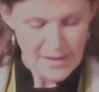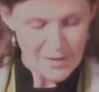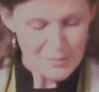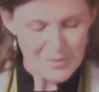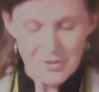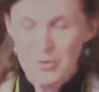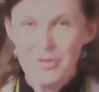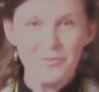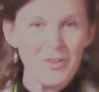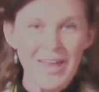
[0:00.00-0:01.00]

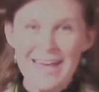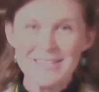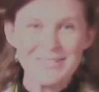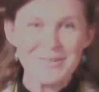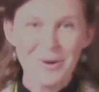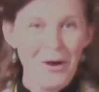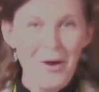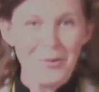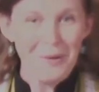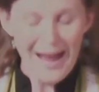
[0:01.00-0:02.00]
Beautiful Esther
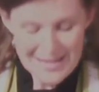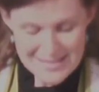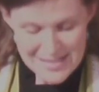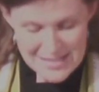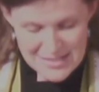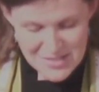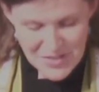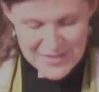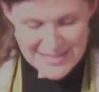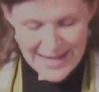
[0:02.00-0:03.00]
rises to
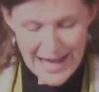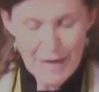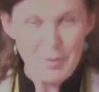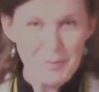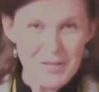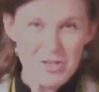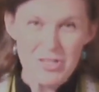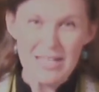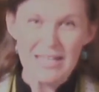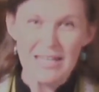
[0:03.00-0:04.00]
the top, but
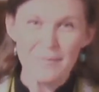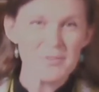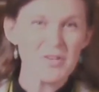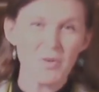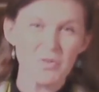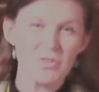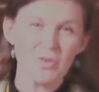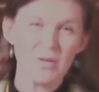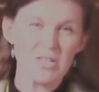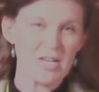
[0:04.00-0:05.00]
she keeps her
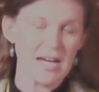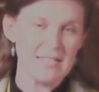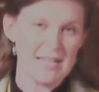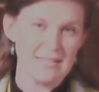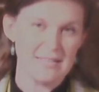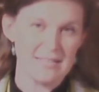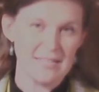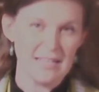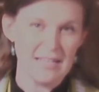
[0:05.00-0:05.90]
Jewish identity